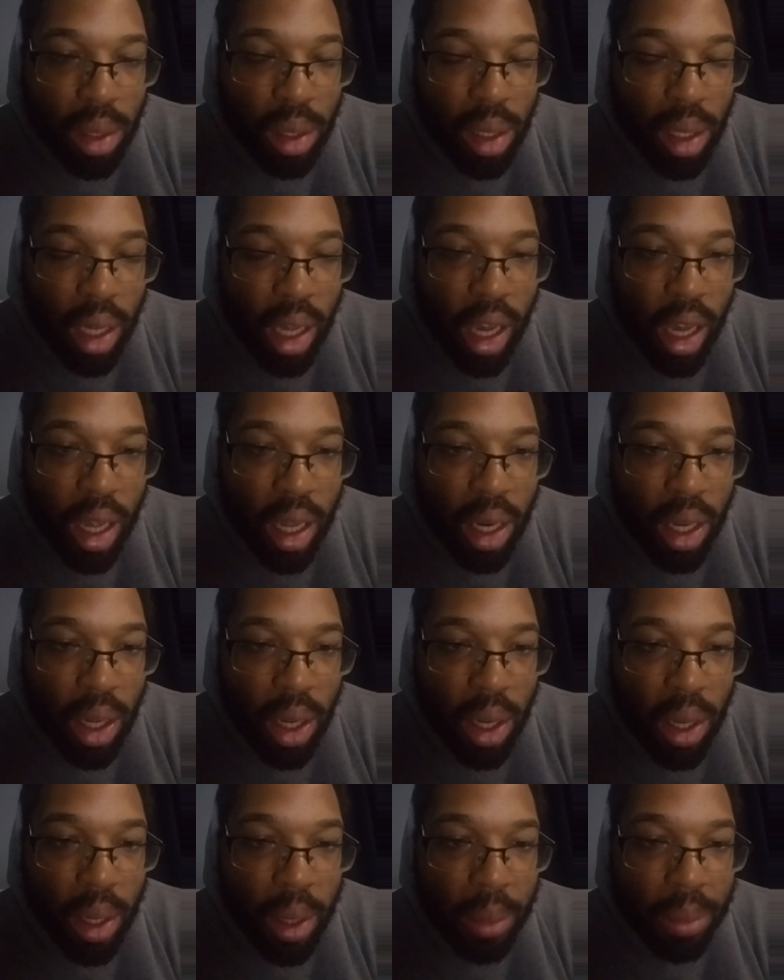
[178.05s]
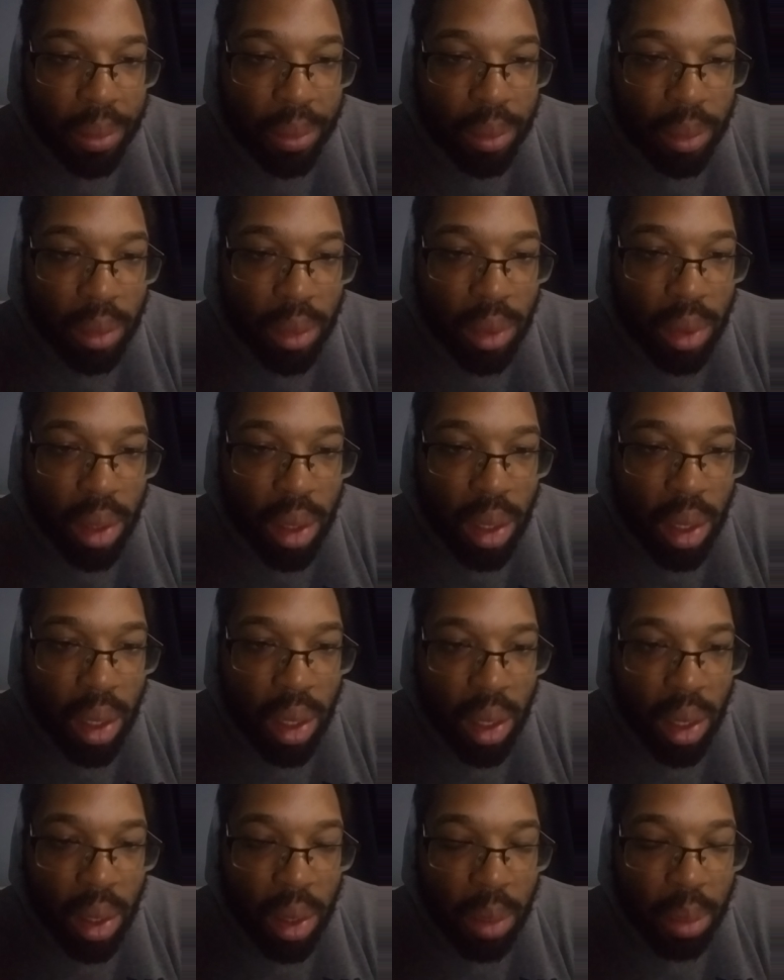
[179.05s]
And
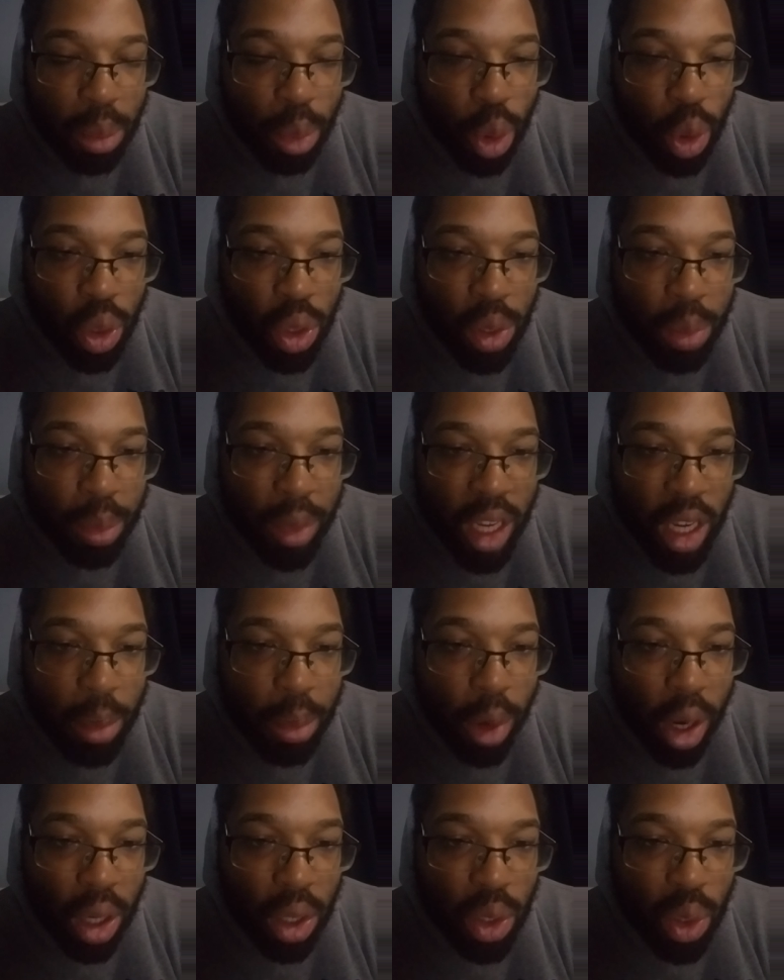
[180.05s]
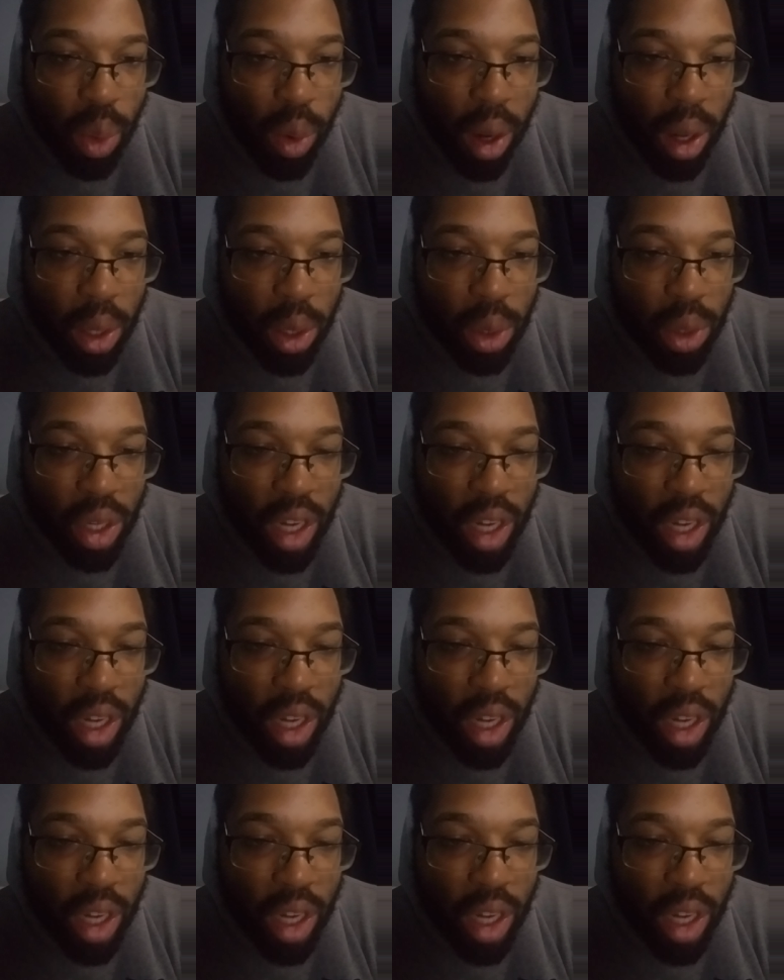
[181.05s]
most big box squatters